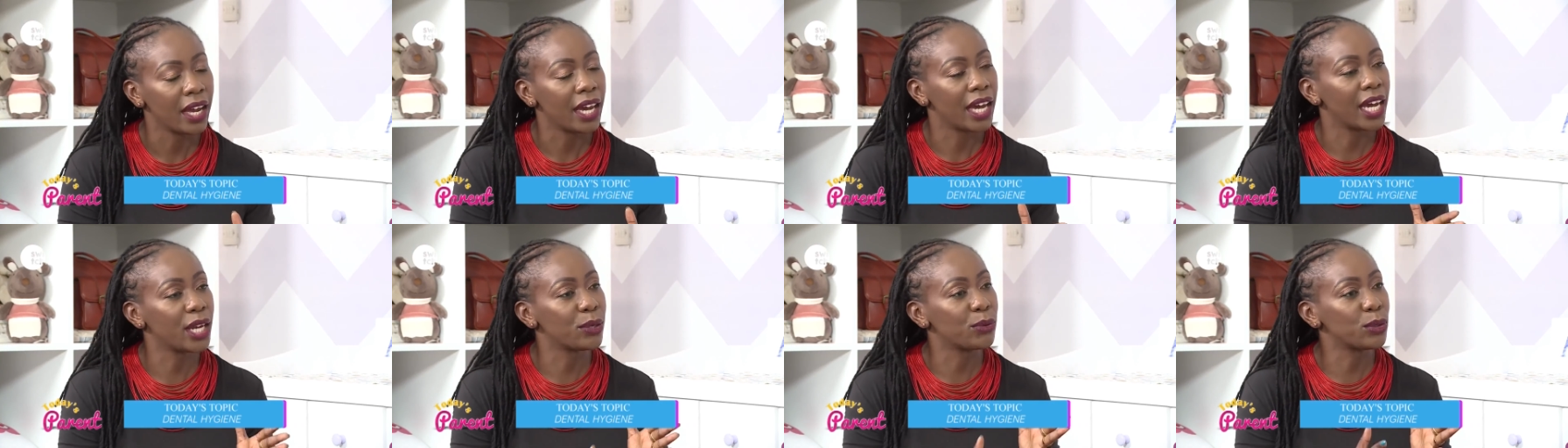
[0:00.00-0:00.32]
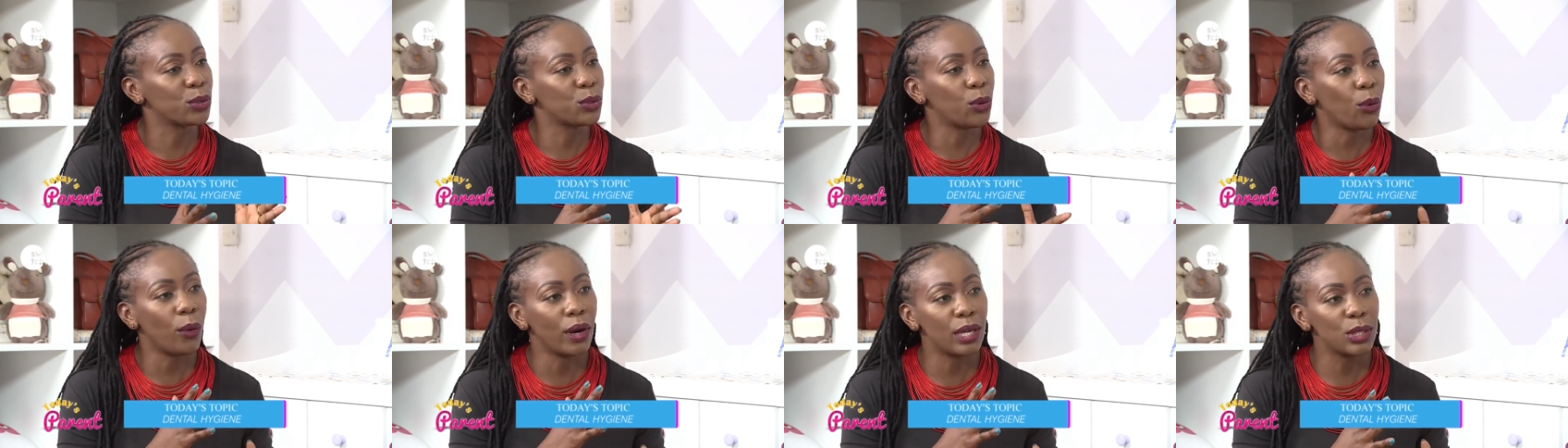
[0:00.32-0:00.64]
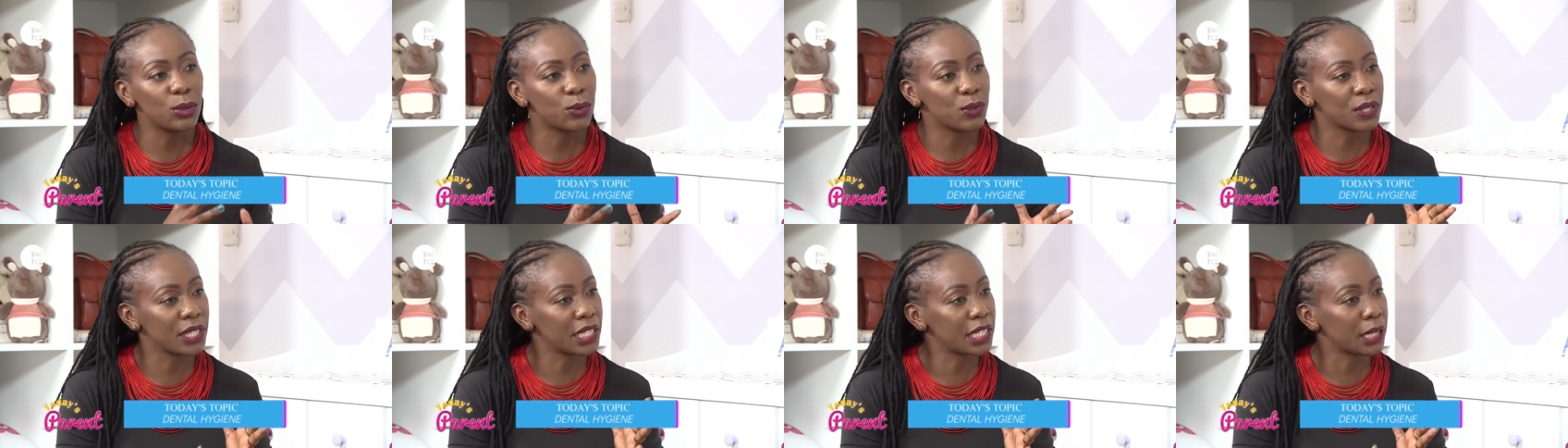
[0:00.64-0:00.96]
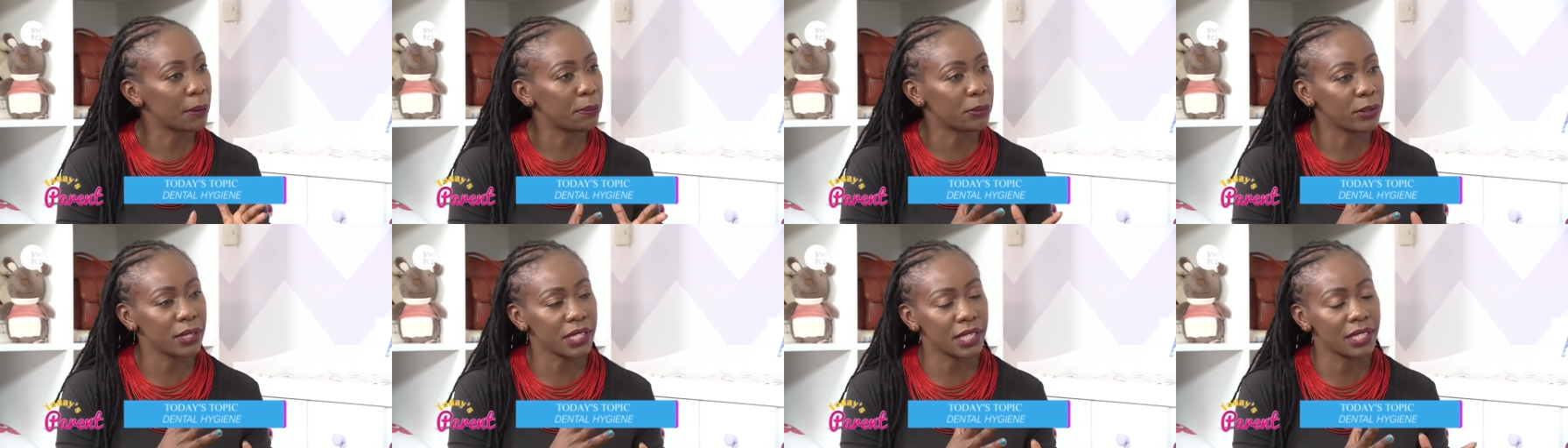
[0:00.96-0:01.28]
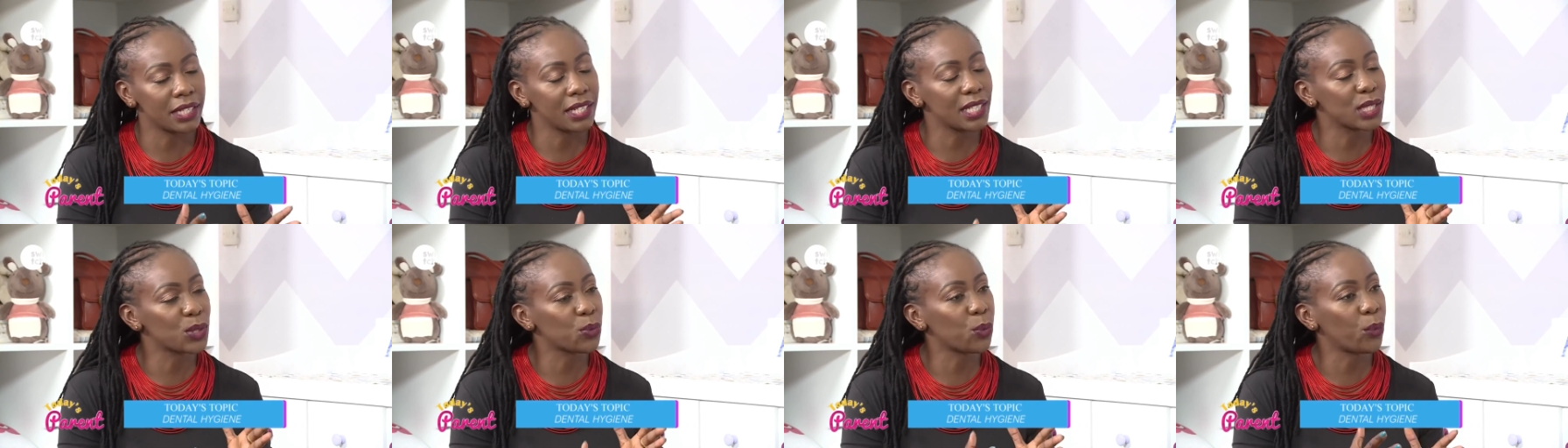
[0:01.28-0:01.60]
and we don't want to set a
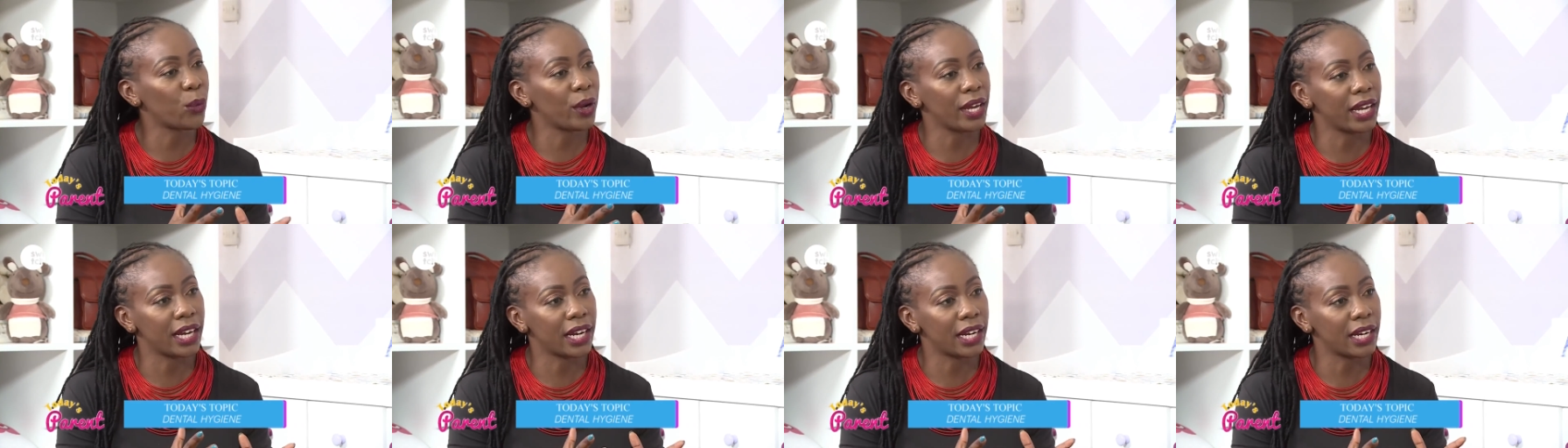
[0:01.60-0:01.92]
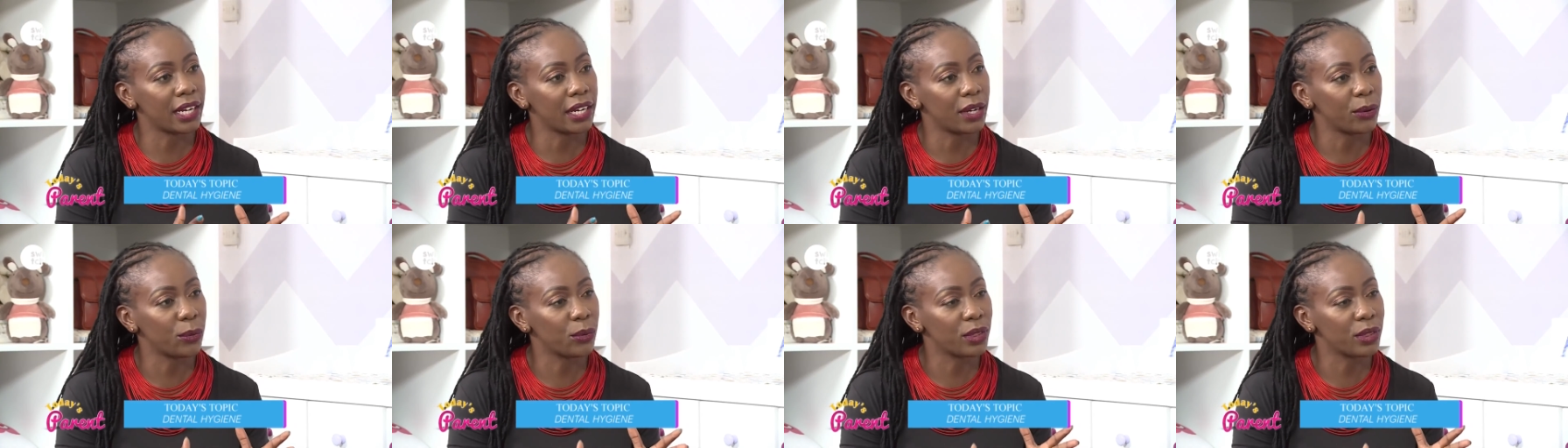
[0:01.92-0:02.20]
precedence where